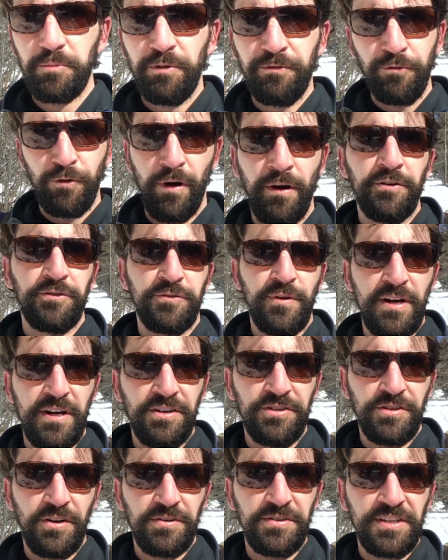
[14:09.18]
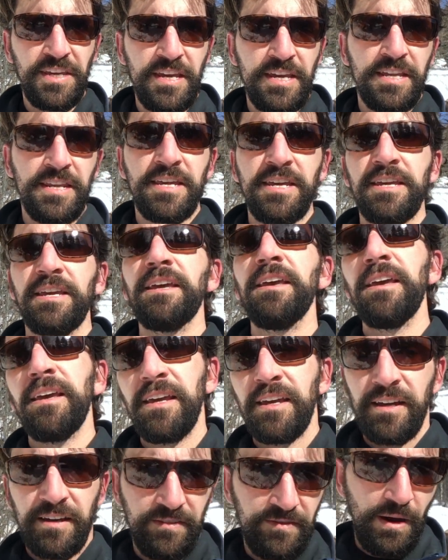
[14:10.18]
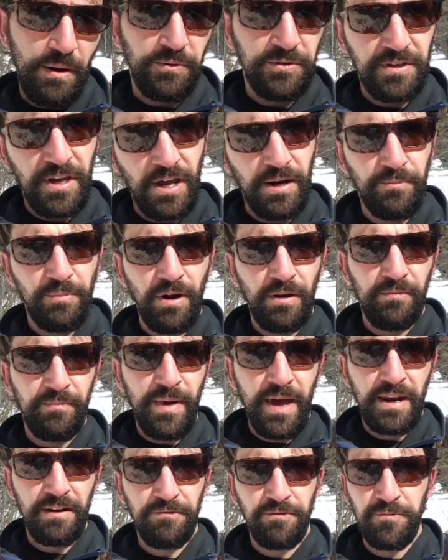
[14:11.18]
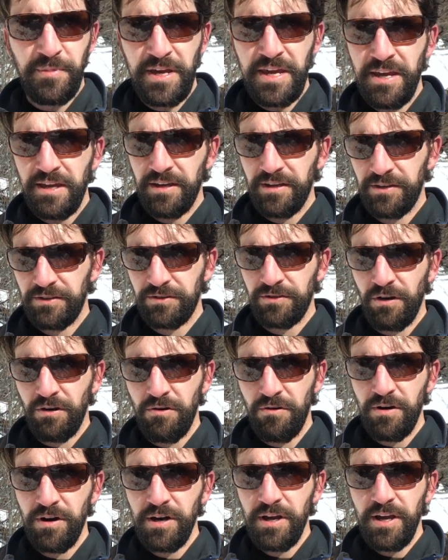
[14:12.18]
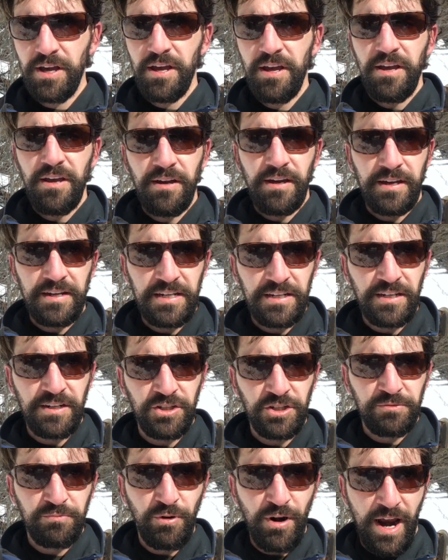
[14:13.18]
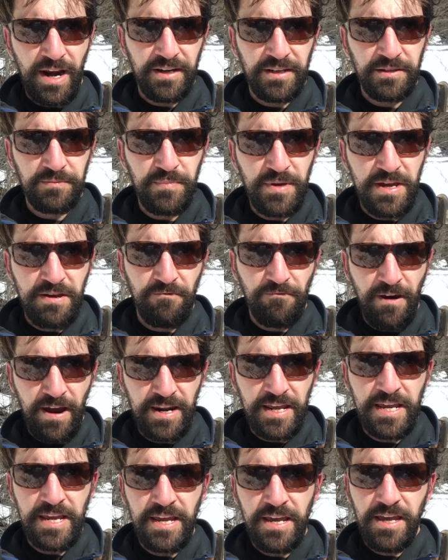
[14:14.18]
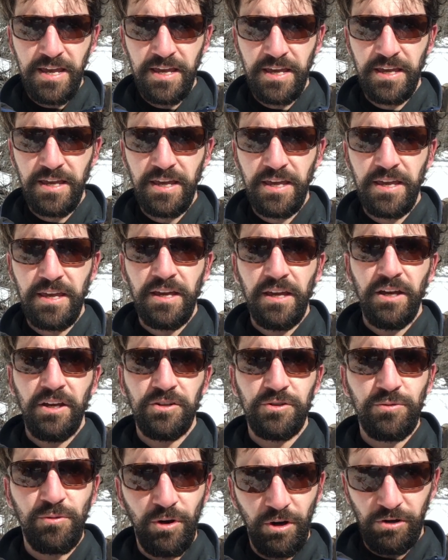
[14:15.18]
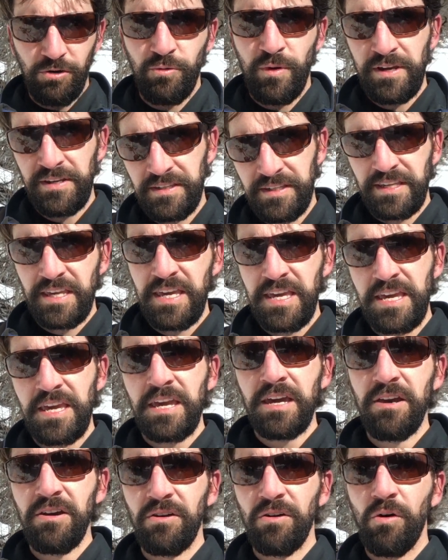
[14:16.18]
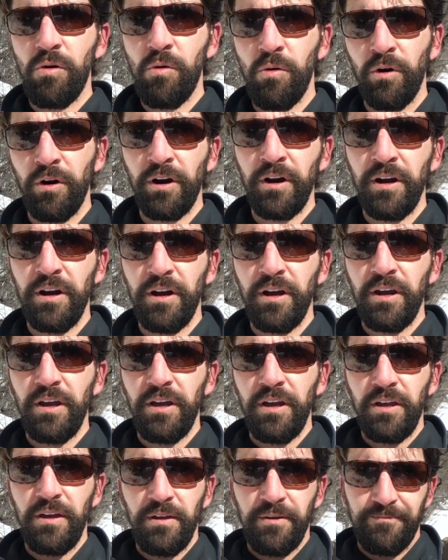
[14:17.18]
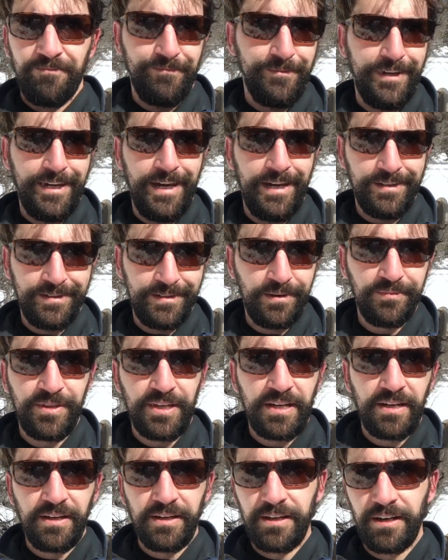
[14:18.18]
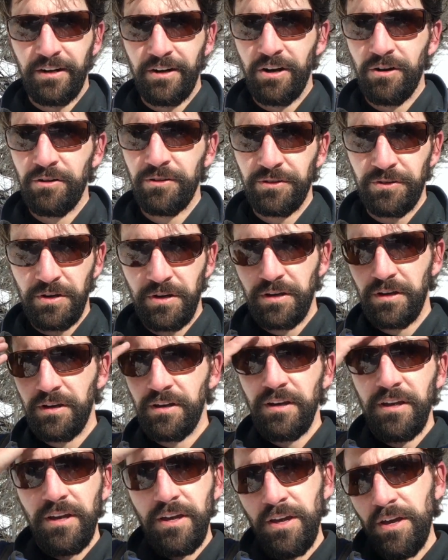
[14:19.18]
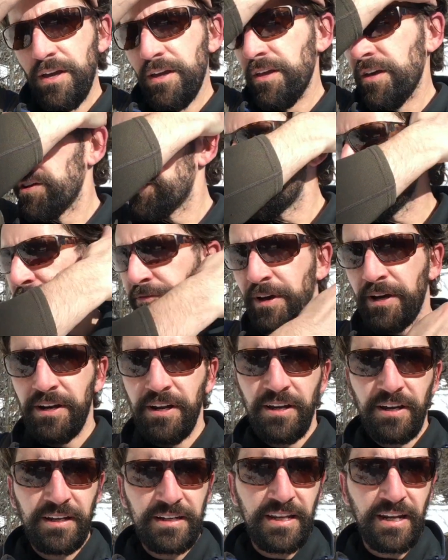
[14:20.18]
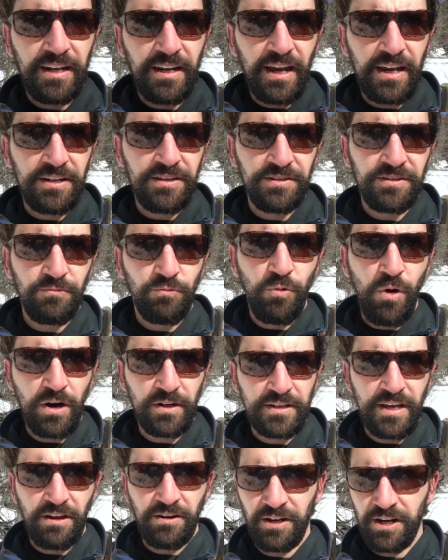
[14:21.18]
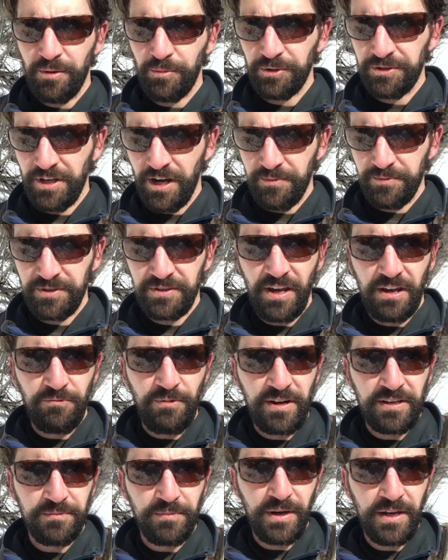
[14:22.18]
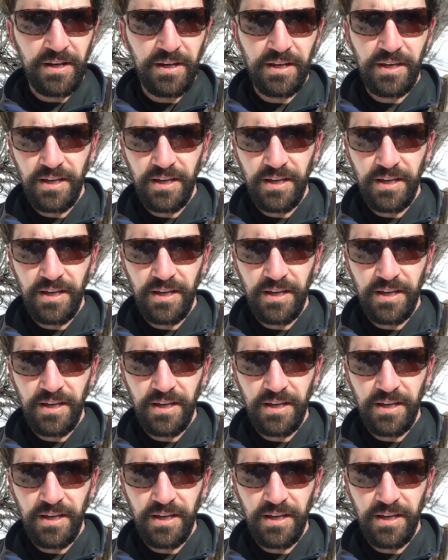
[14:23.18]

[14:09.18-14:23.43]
before I was ready to start skiing, and that was kind of problematic for me. So I need to just practice being ready to always ski or something. I don't know. Still fun. I did it. I just walked down a couple times sideways, but